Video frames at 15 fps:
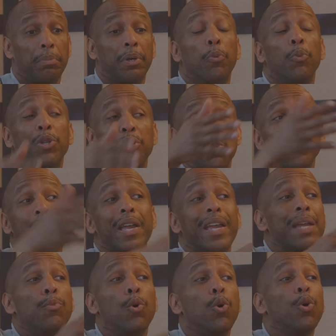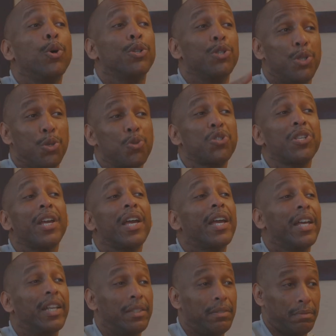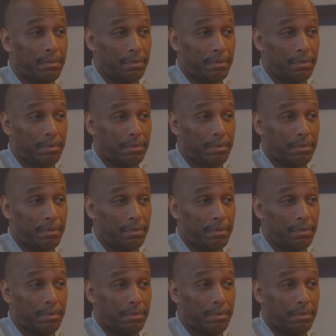But when you came on, you said,